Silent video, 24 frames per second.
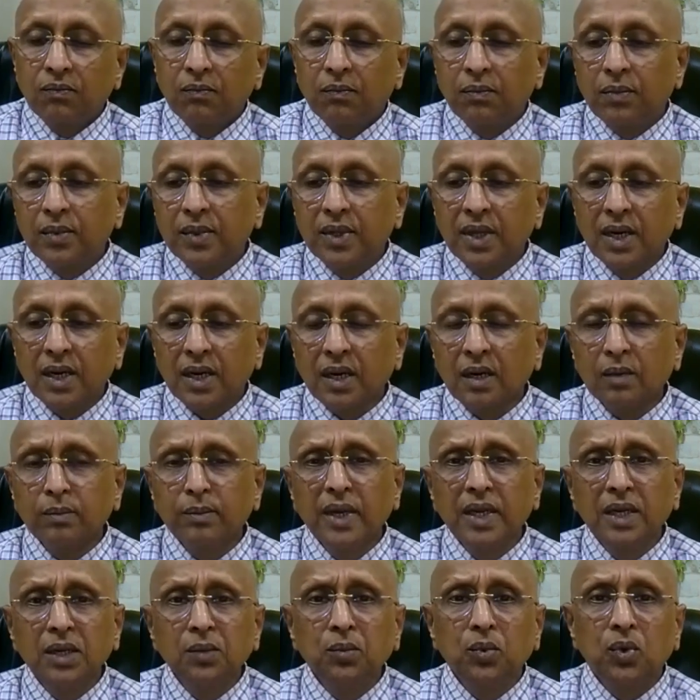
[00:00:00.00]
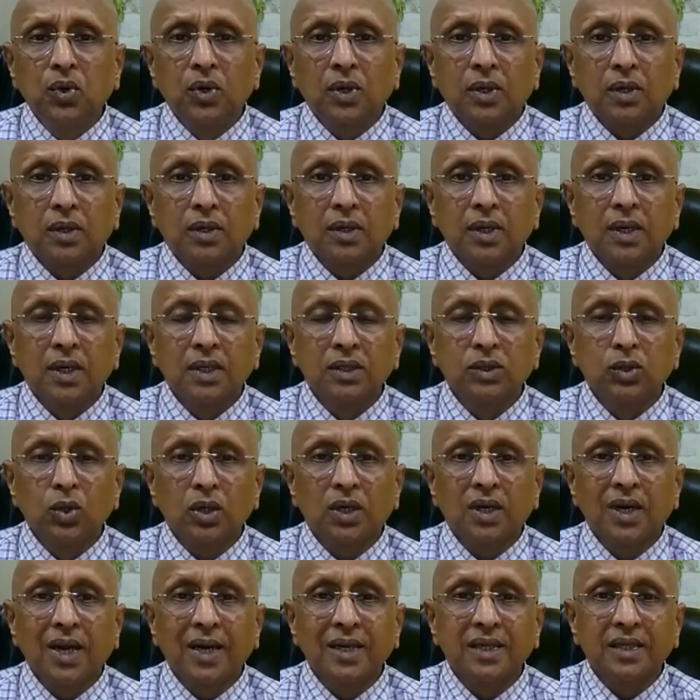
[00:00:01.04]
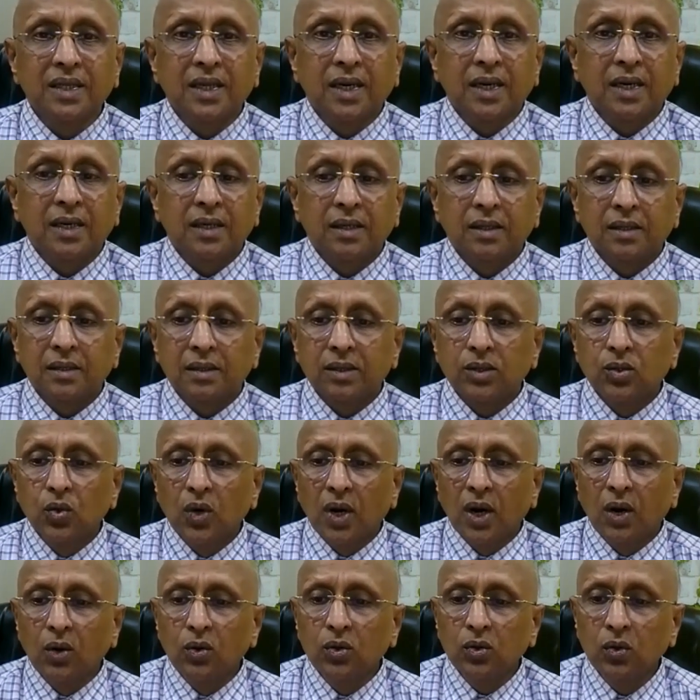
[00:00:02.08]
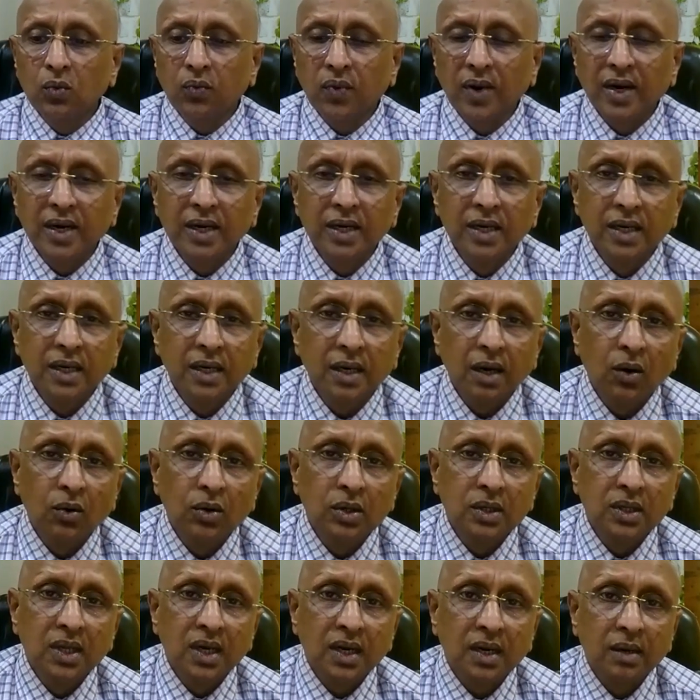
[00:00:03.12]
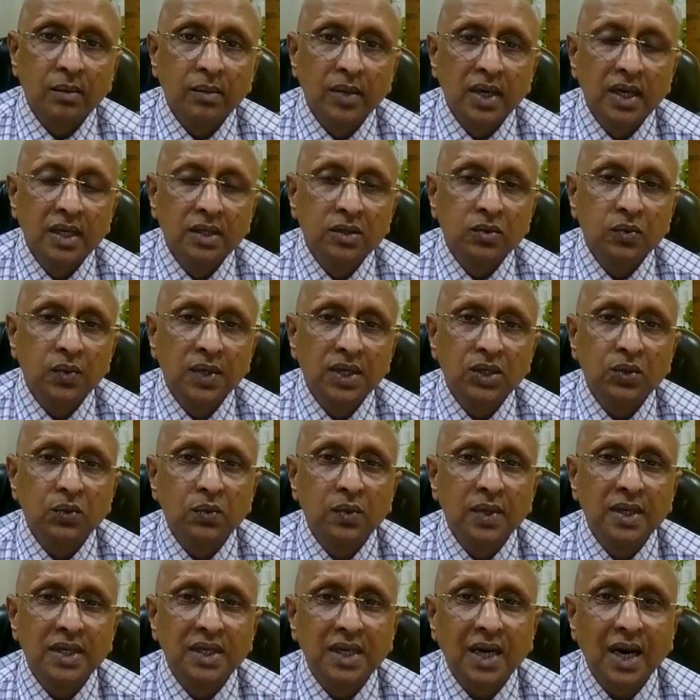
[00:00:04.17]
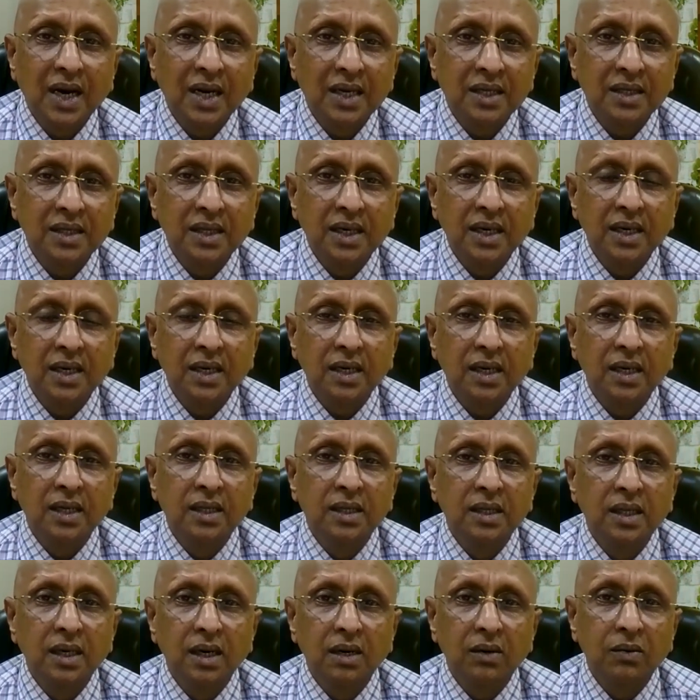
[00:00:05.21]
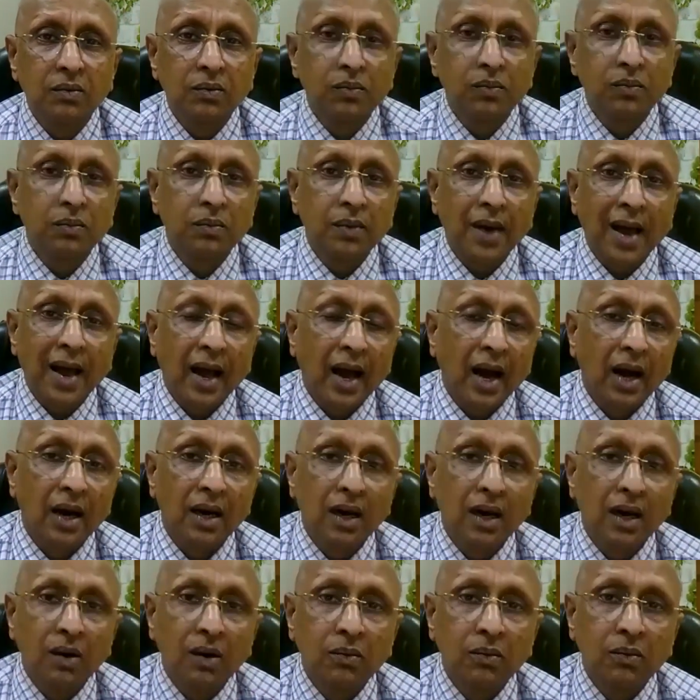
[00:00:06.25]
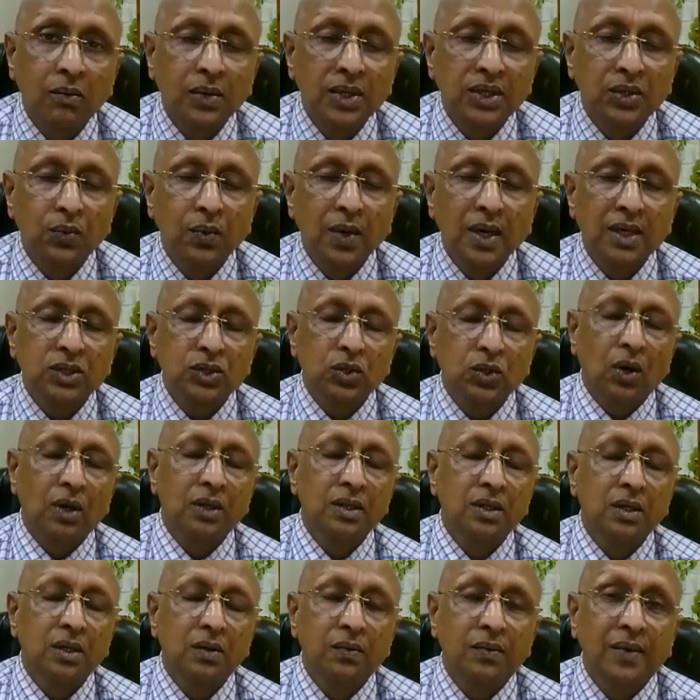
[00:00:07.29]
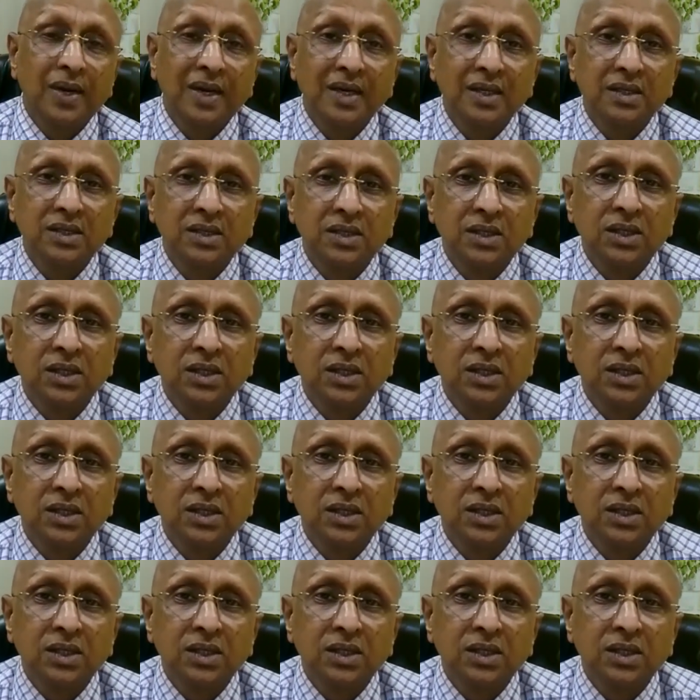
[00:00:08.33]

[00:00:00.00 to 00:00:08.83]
There are many more. It is not like that. You have to find it out the remedies which are there in the which works on the venous